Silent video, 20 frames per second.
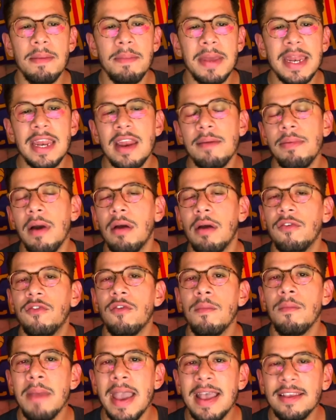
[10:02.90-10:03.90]
and a powerful
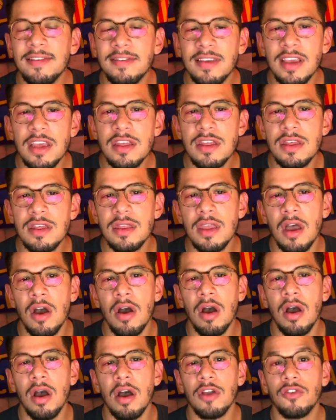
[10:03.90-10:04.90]
message
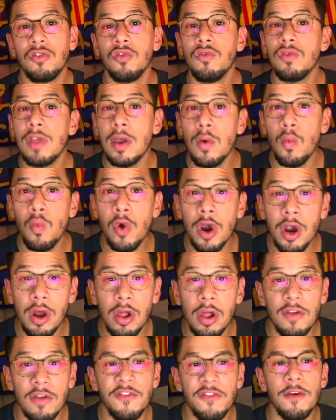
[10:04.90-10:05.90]
to the
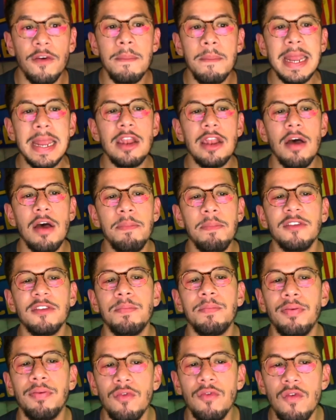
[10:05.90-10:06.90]
world. Fermin Lopez
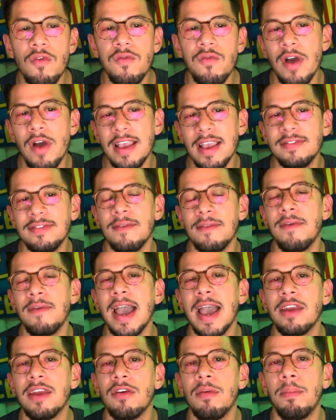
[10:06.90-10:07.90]
proved why he's a
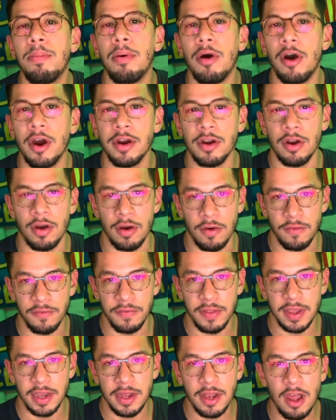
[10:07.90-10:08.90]
vital part of
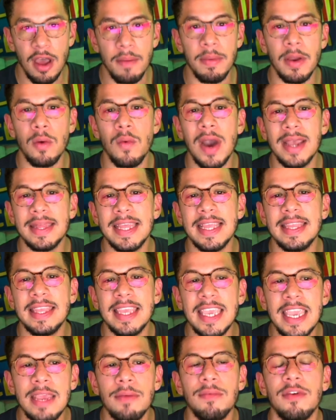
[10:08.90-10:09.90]
the club and why the
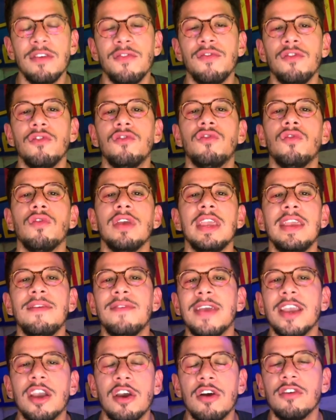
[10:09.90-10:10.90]
team refused to
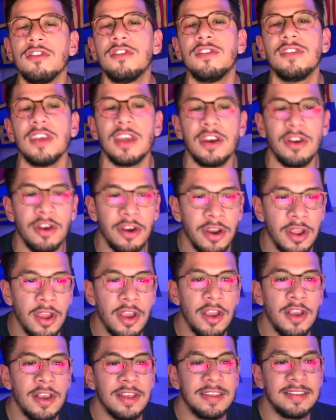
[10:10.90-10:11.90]
even consider
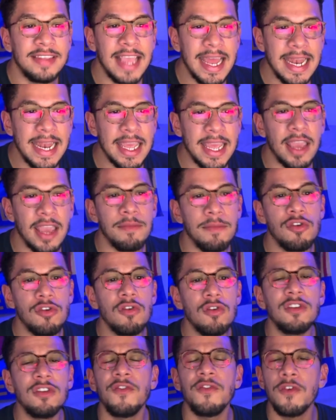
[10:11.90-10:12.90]
selling him.
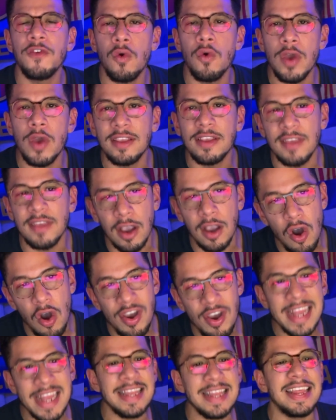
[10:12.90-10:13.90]
Just a few weeks ago
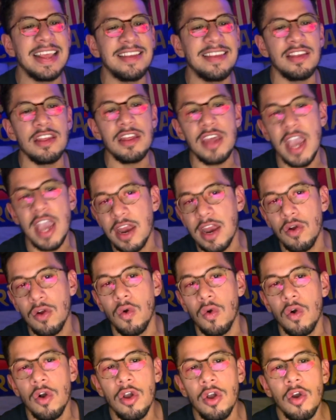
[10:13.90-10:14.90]
in this
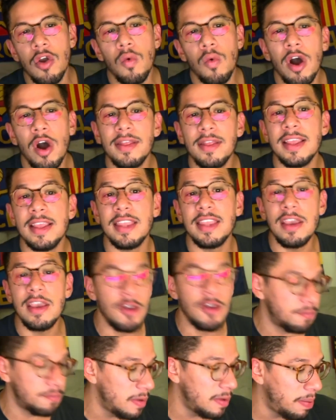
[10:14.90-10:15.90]
channel, while the team
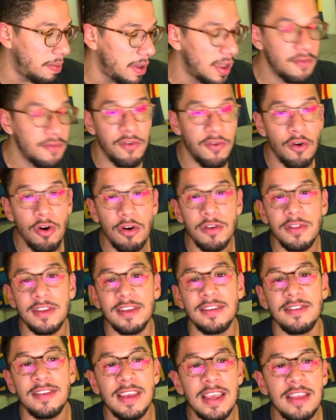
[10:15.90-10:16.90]
was preparing for the
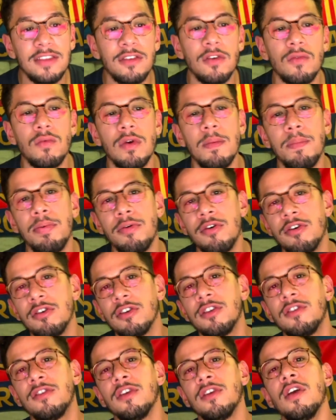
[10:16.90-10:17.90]
season,
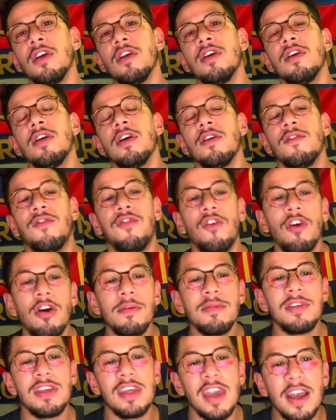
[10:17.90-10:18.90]
reports
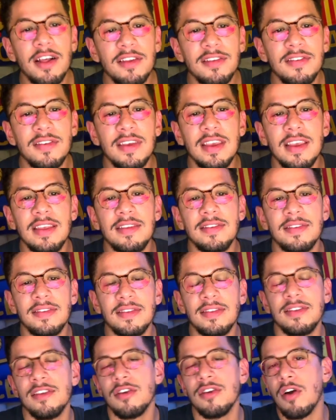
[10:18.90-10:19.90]
from Chelsea's,
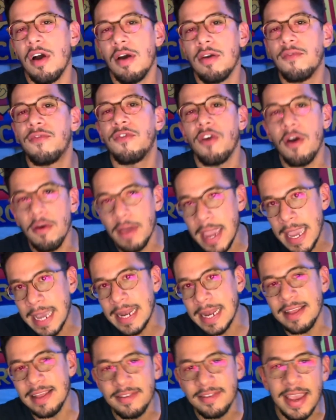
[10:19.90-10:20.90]
from
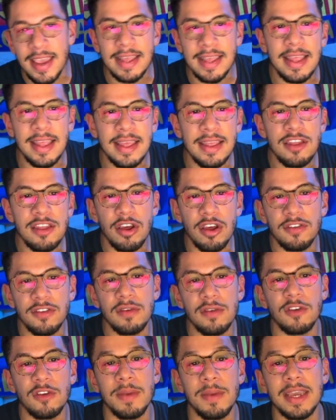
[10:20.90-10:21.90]
England saying that Chelsea
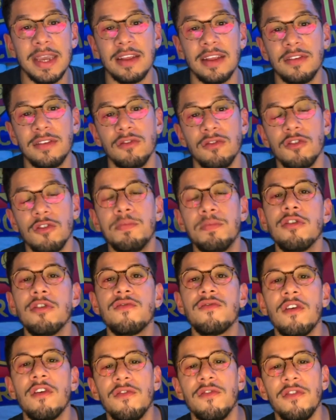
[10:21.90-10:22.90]
was making a serious push
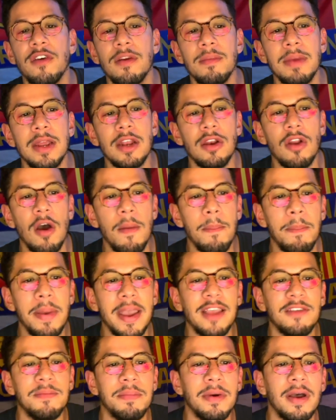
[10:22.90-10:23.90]
for Fermin
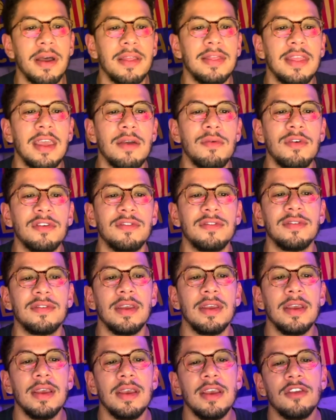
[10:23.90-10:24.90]
Lopez, but there was
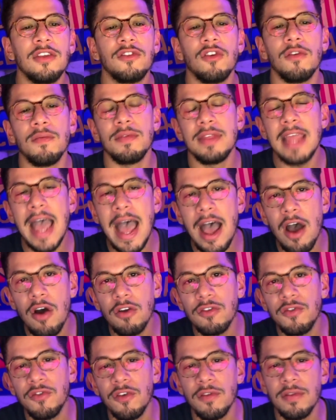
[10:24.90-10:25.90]
some
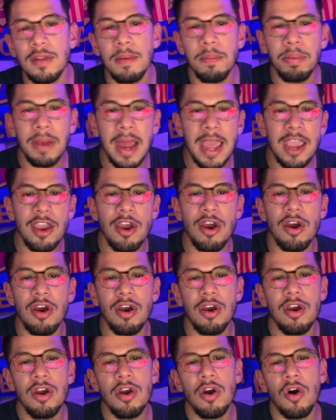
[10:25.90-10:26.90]
doubts from the
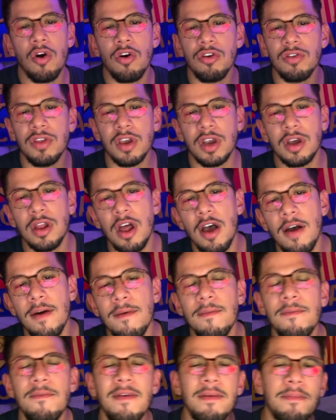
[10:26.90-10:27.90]
player or the
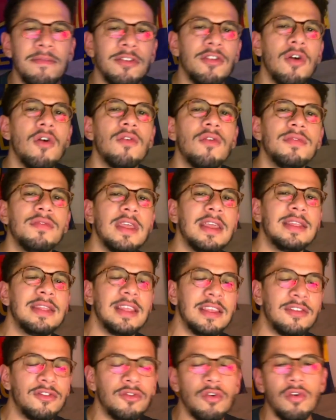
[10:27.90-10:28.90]
club. So
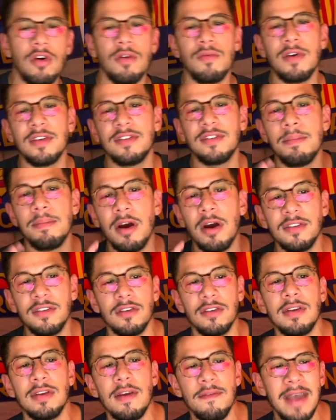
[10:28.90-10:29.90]
the story was that
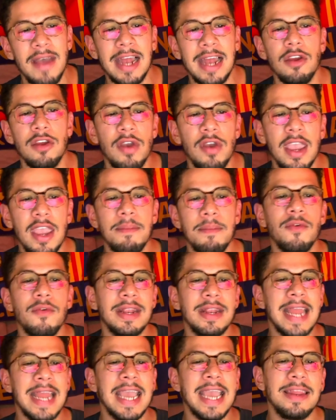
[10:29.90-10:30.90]
Barcelona value him with
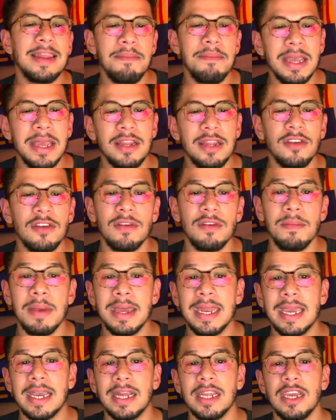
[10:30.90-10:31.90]
90 million and made
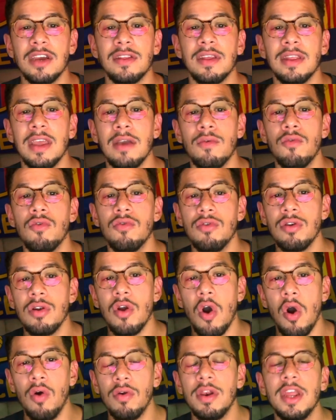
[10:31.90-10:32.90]
it clear that they would
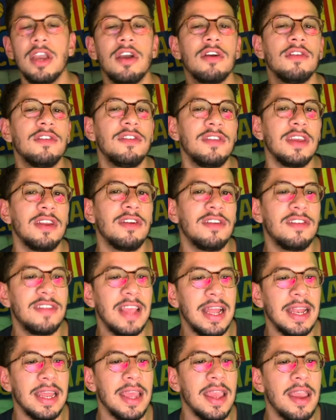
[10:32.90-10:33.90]
only consider
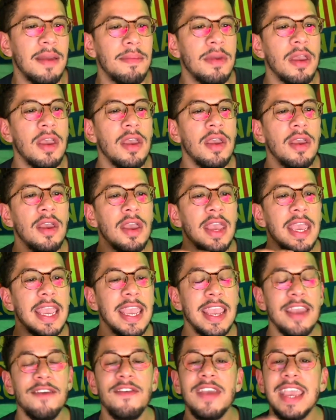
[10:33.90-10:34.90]
selling him
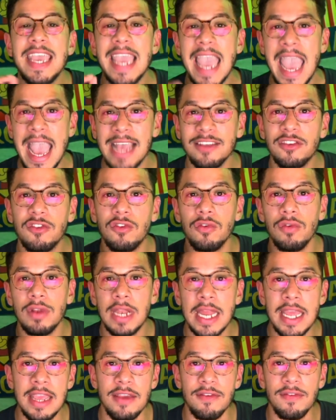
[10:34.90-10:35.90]
if he asked to
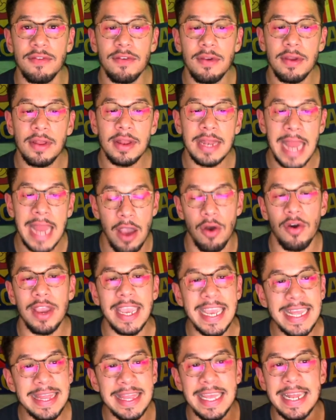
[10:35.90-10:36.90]
leave. Now,
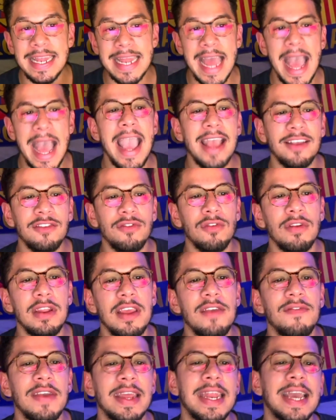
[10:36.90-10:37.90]
he did not ask to
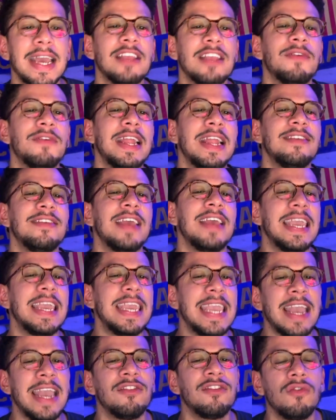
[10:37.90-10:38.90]
leave, and against Valencia,
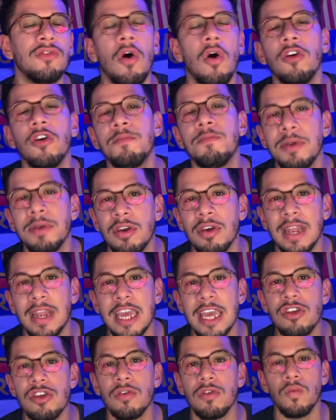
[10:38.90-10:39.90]
he answered all
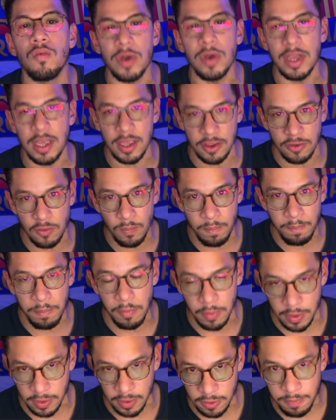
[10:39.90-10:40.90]
speculation with
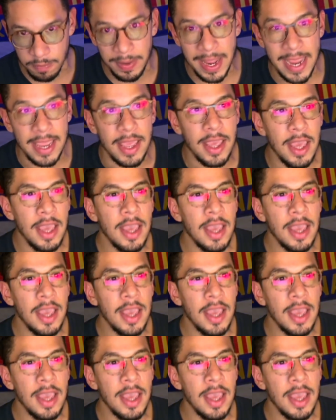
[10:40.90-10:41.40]
his play.